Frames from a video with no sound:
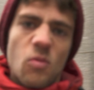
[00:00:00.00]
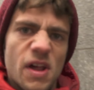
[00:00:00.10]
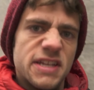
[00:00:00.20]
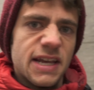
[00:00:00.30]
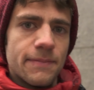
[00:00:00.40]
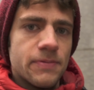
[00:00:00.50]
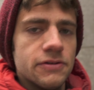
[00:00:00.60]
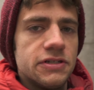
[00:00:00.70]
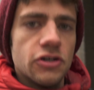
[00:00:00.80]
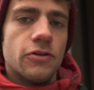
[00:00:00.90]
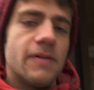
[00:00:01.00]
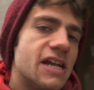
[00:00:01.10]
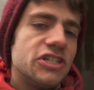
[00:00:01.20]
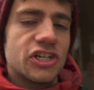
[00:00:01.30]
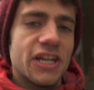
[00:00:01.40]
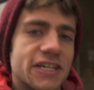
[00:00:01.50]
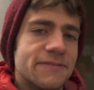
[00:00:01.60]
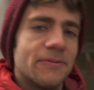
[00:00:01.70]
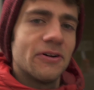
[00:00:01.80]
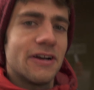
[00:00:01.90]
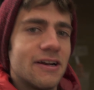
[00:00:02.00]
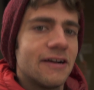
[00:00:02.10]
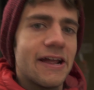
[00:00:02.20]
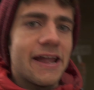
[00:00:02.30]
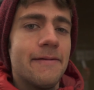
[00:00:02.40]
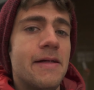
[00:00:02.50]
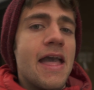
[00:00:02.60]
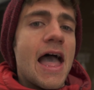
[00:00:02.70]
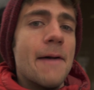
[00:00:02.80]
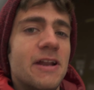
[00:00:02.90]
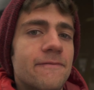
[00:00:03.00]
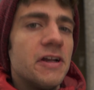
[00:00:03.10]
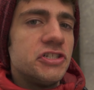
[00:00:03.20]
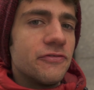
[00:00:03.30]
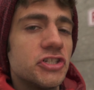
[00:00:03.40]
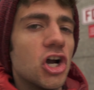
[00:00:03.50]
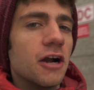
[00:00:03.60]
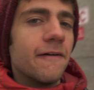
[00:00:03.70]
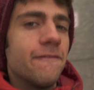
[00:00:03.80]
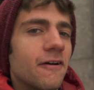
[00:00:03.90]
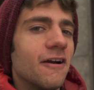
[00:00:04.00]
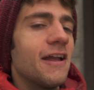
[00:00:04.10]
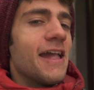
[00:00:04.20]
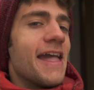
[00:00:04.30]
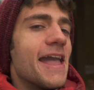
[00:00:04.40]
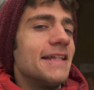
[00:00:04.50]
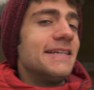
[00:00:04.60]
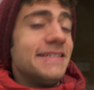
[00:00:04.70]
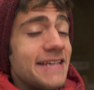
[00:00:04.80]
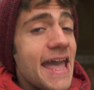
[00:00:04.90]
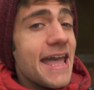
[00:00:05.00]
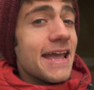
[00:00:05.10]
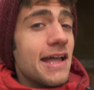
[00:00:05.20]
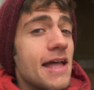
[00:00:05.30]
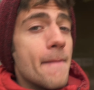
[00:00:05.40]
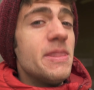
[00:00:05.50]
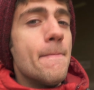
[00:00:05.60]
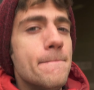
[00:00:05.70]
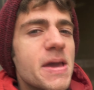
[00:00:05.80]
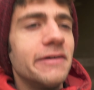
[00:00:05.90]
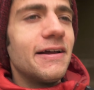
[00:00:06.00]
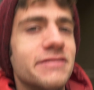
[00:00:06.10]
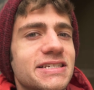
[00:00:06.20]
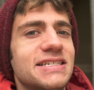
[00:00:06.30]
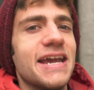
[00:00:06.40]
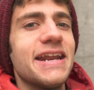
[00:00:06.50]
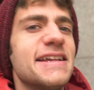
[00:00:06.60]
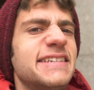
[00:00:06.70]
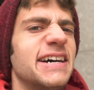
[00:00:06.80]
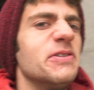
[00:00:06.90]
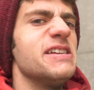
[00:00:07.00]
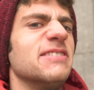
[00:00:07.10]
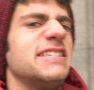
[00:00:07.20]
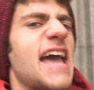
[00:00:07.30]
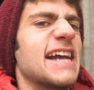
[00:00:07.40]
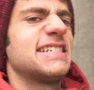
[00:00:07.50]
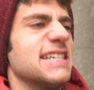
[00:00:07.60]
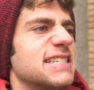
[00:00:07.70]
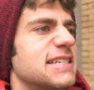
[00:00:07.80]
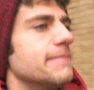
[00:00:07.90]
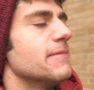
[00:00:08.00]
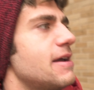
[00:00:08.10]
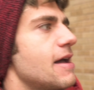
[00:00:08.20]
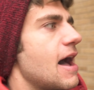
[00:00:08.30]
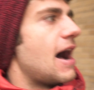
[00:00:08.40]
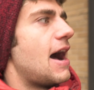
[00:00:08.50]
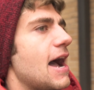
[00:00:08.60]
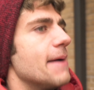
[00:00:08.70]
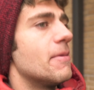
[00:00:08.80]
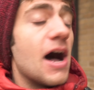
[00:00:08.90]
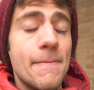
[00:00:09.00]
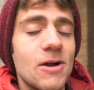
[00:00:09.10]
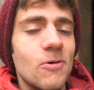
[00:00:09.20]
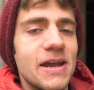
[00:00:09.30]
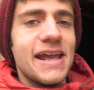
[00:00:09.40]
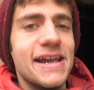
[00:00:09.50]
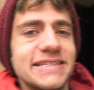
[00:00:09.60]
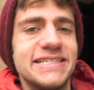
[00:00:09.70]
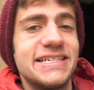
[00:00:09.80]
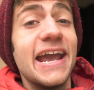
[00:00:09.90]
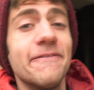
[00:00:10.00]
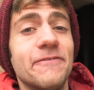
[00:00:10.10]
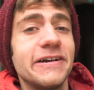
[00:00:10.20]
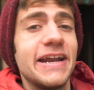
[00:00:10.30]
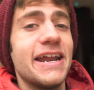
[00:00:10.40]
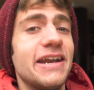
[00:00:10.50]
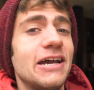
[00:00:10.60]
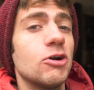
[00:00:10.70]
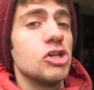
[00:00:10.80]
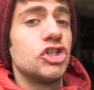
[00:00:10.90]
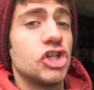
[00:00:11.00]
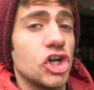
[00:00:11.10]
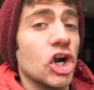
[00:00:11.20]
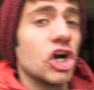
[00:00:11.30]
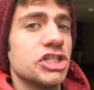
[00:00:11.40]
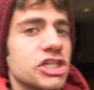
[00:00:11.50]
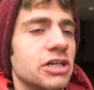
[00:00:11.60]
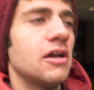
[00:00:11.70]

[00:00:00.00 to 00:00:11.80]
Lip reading: What is up, YouTube? Intricate Explorer here today. I'm an adventure photographer, and today I'm in the middle of San Antonio, Texas. I'm on my way to hit San Fernando Church,